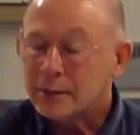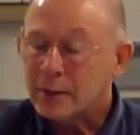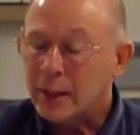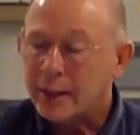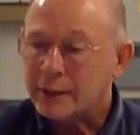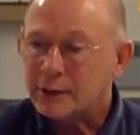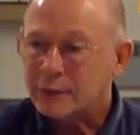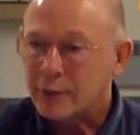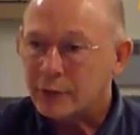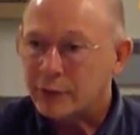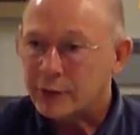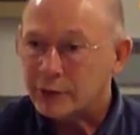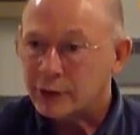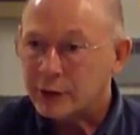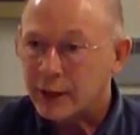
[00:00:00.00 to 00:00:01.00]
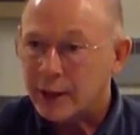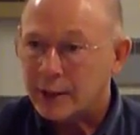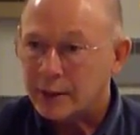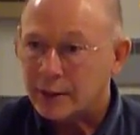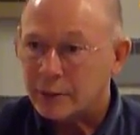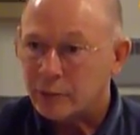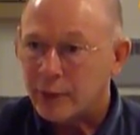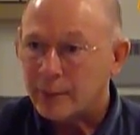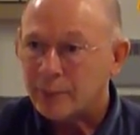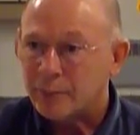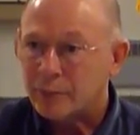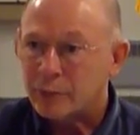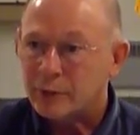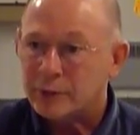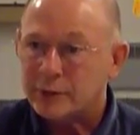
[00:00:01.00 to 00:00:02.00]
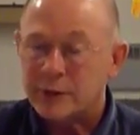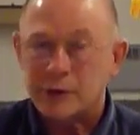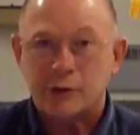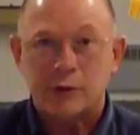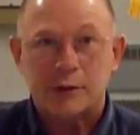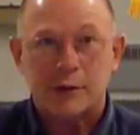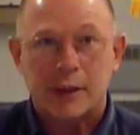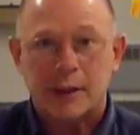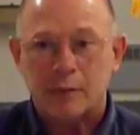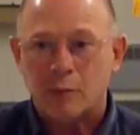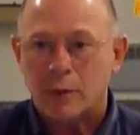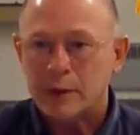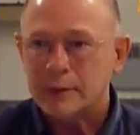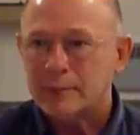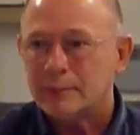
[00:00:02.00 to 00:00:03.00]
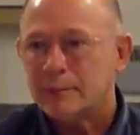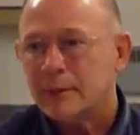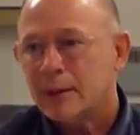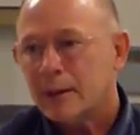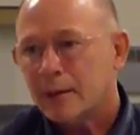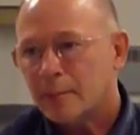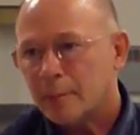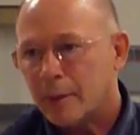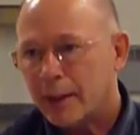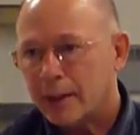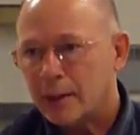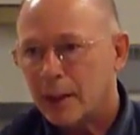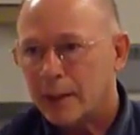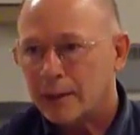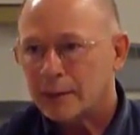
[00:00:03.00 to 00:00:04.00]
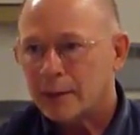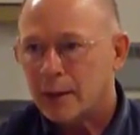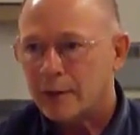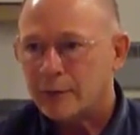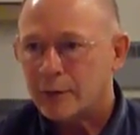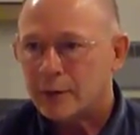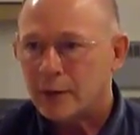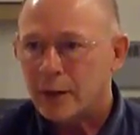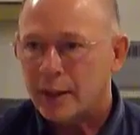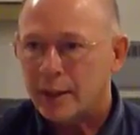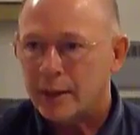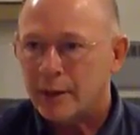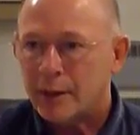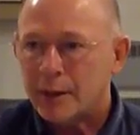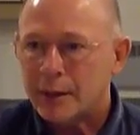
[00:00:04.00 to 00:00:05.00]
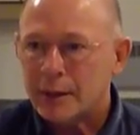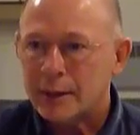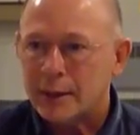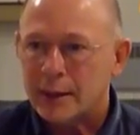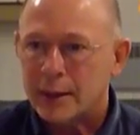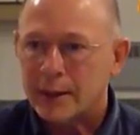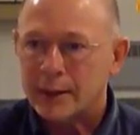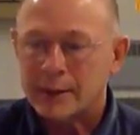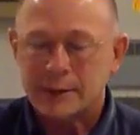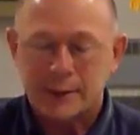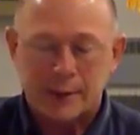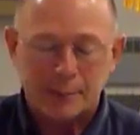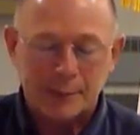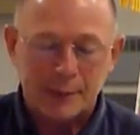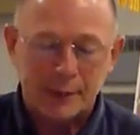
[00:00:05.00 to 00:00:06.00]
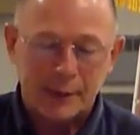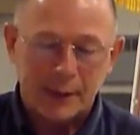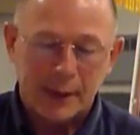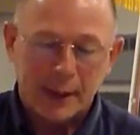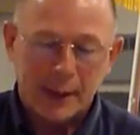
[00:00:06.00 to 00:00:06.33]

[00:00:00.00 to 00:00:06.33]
Lions Foundation Canada rep for District A1 by Governor Lion Eric, and I accepted.